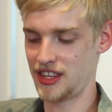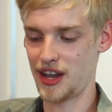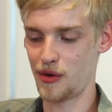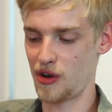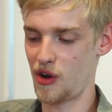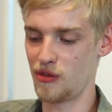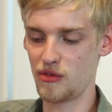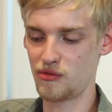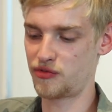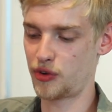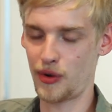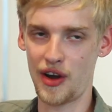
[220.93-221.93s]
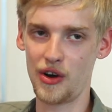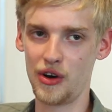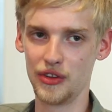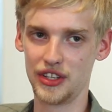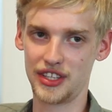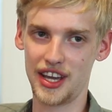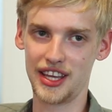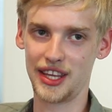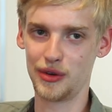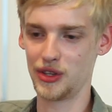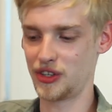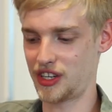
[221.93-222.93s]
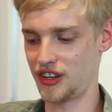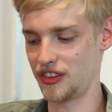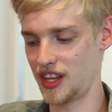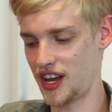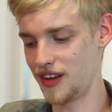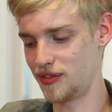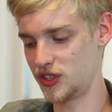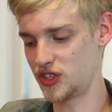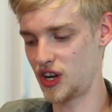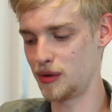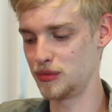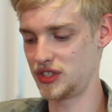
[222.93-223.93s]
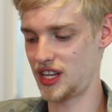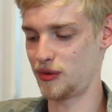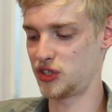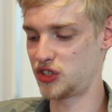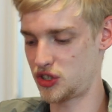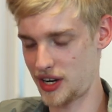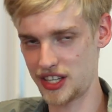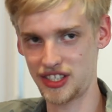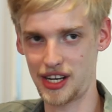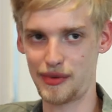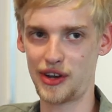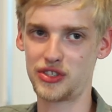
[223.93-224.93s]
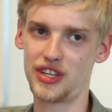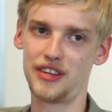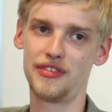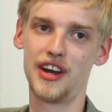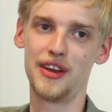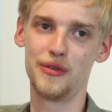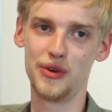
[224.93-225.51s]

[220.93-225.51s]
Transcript: they were, throughout all the day, they were looking online for jobs, they were stressing about trying to find